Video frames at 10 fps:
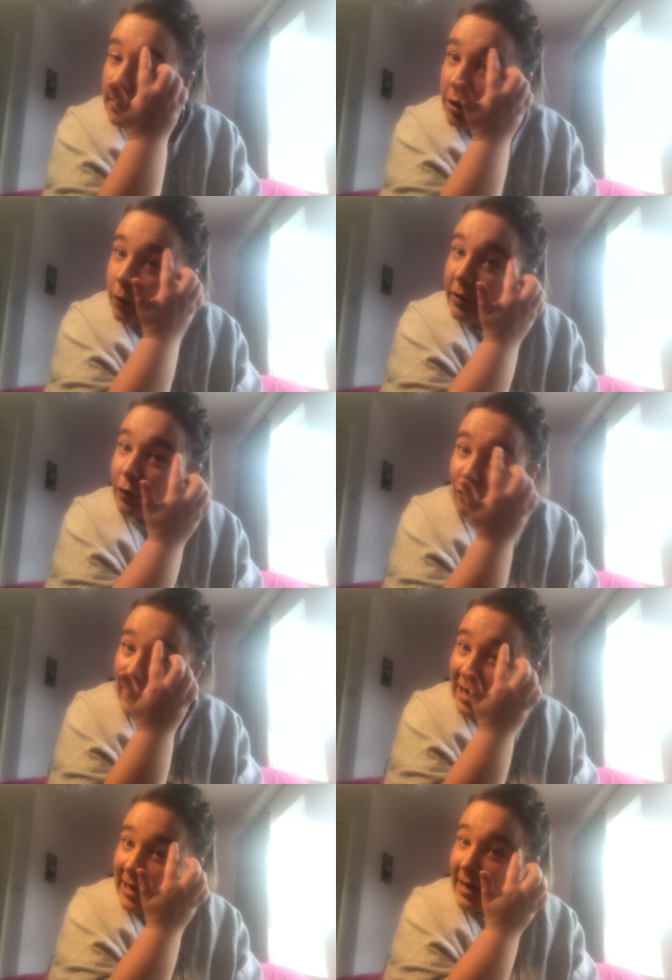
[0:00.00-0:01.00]
you know, they don't
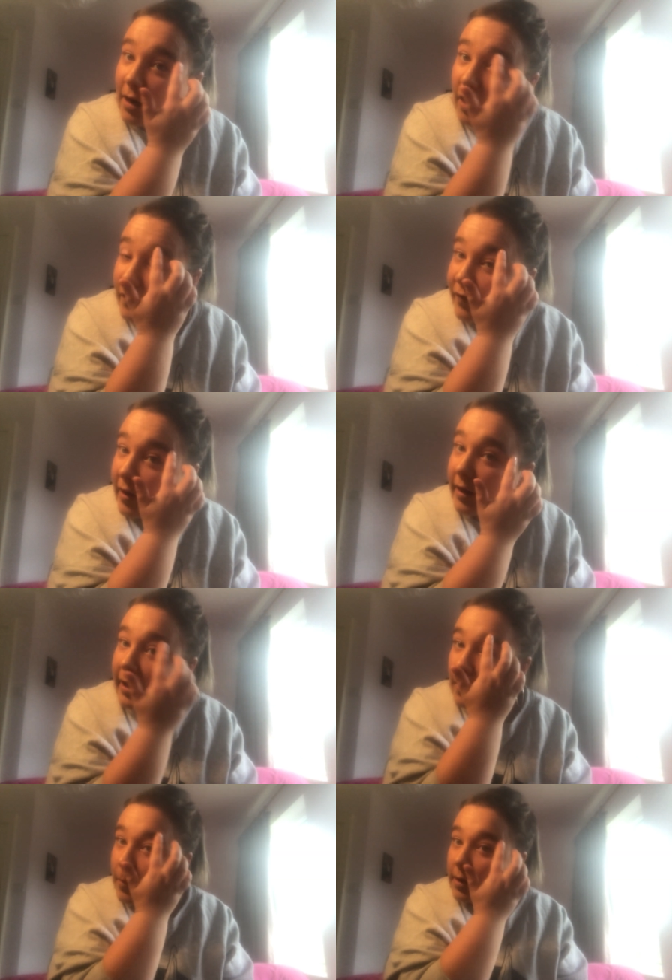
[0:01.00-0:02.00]
really need a lot of filling
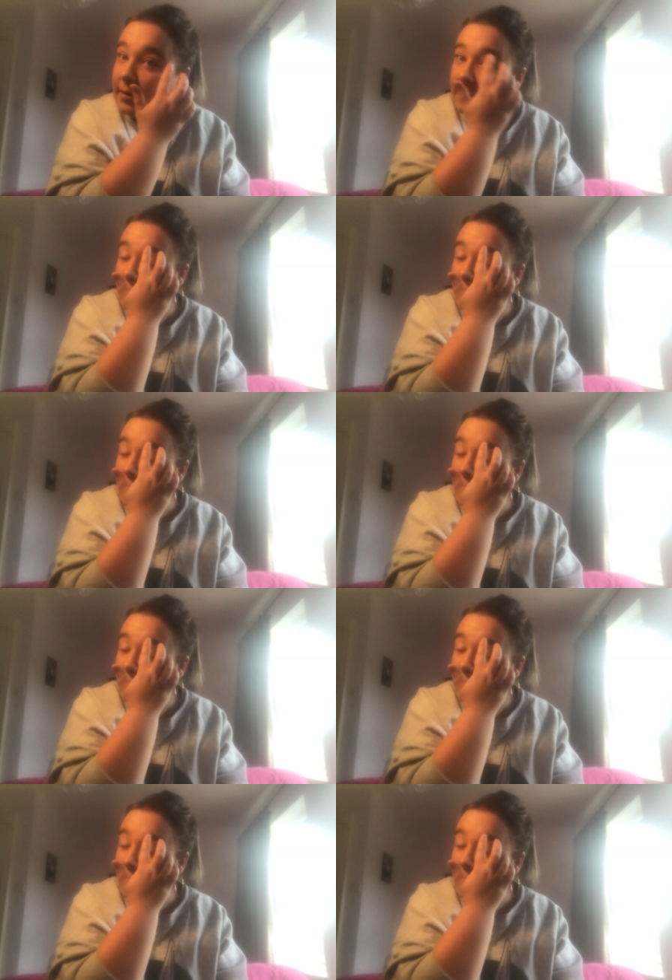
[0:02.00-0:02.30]
in because